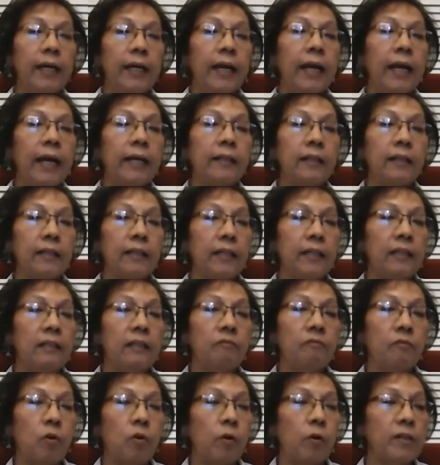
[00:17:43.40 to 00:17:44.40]
and the
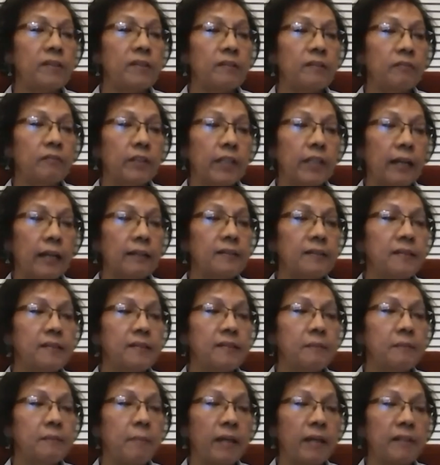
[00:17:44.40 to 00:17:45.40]
leading voice of
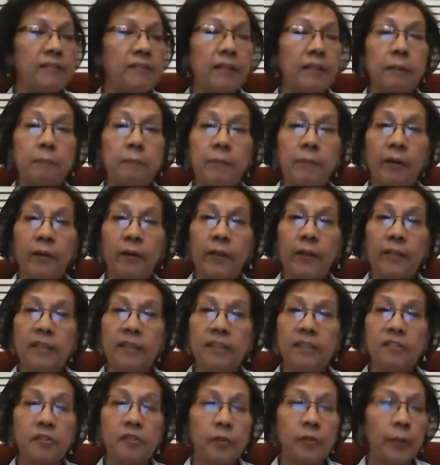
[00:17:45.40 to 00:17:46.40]
Dallas's Mexican American
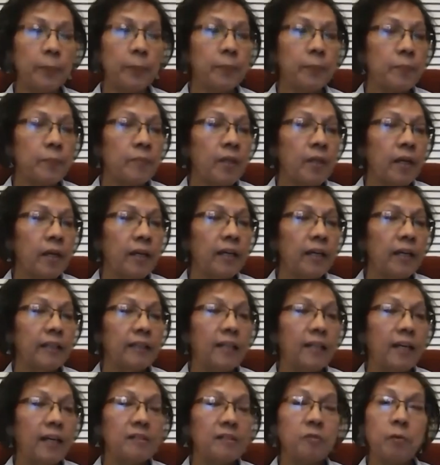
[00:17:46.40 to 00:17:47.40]
history.
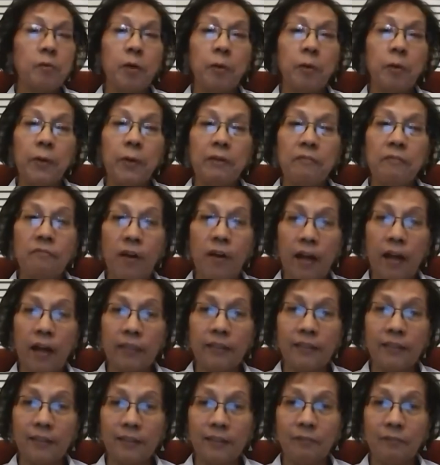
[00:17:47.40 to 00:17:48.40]
And that's where we
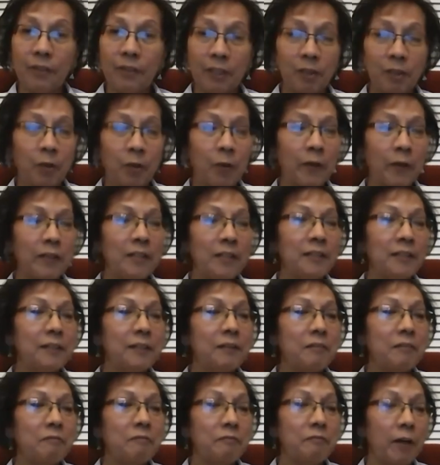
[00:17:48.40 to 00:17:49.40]
find Victoria
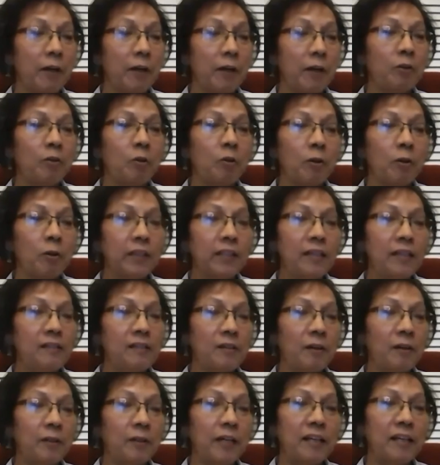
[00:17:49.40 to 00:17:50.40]
Ferrell
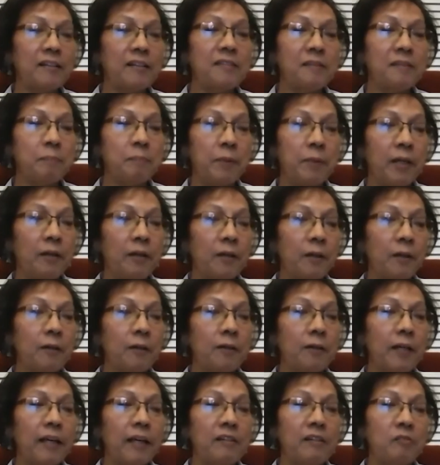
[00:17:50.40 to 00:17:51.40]
Ortiz, our next
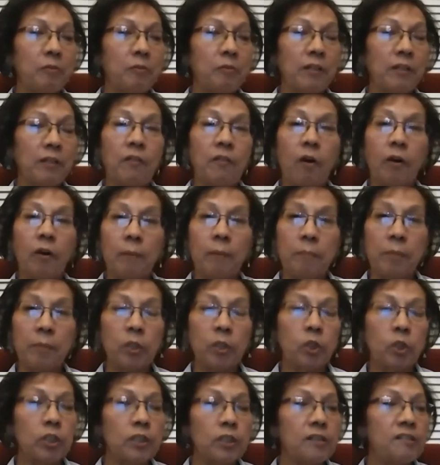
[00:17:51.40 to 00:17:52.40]
speaker, as one of our
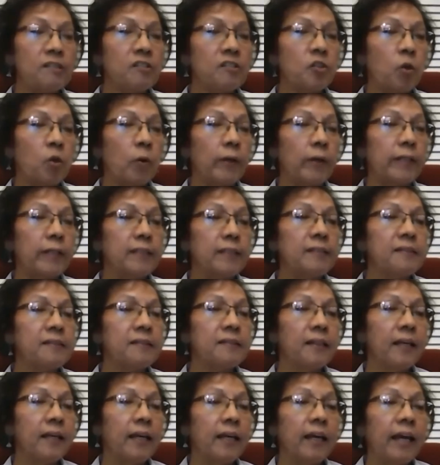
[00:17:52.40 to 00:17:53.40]
emerging historians,
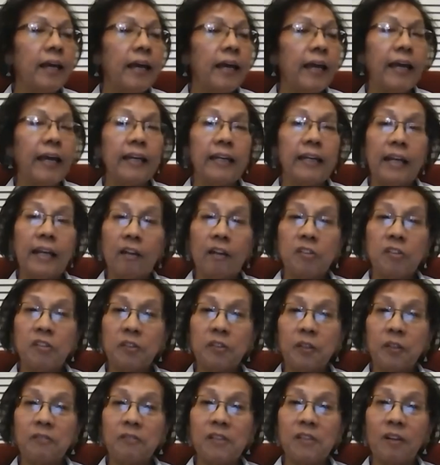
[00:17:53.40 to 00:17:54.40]
and now
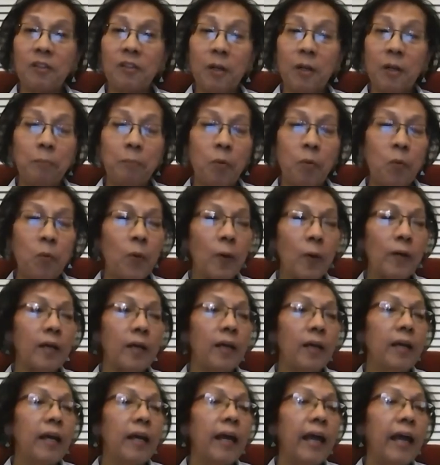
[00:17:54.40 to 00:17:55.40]
serves on our board,
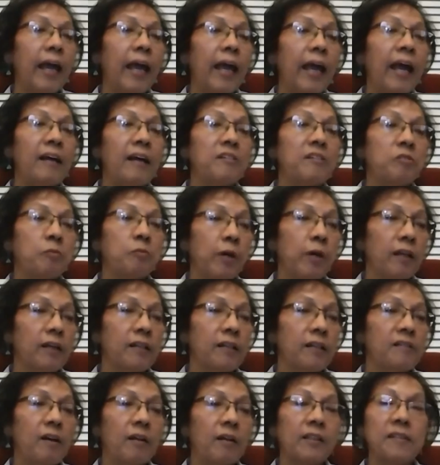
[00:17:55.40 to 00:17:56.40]
as well
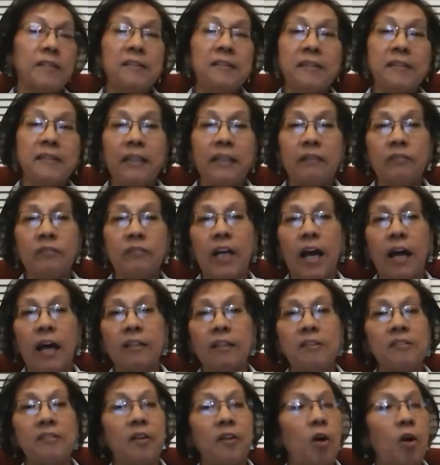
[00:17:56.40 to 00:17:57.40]
as on the City of
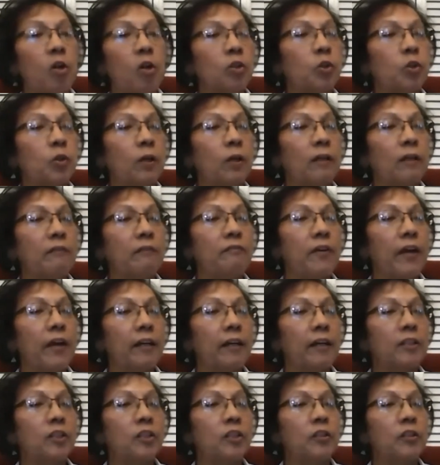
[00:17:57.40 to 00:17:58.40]
Dallas Cultural
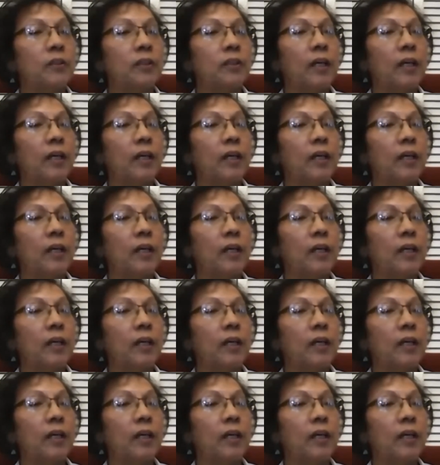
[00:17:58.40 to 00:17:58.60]
Affairs